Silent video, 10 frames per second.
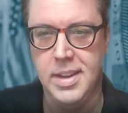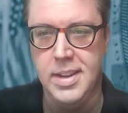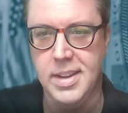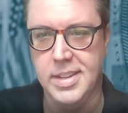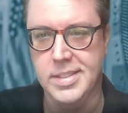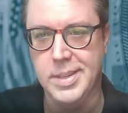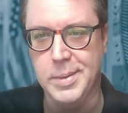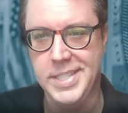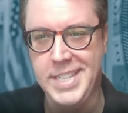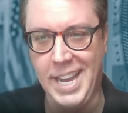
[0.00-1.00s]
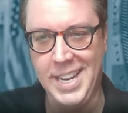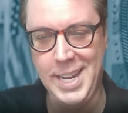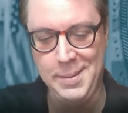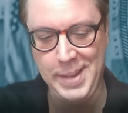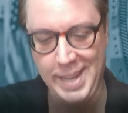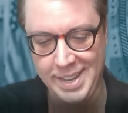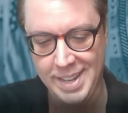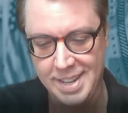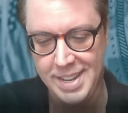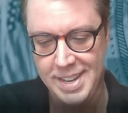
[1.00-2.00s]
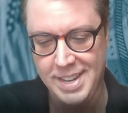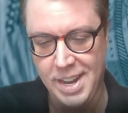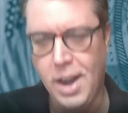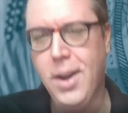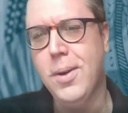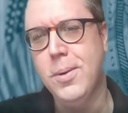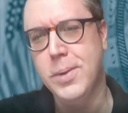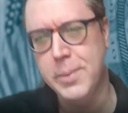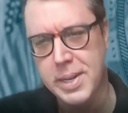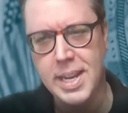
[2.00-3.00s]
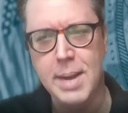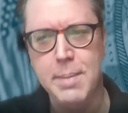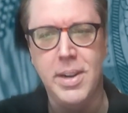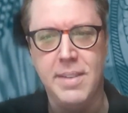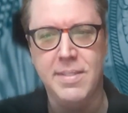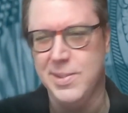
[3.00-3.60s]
and someone said to me, "Oh, you work at the Copyright Office.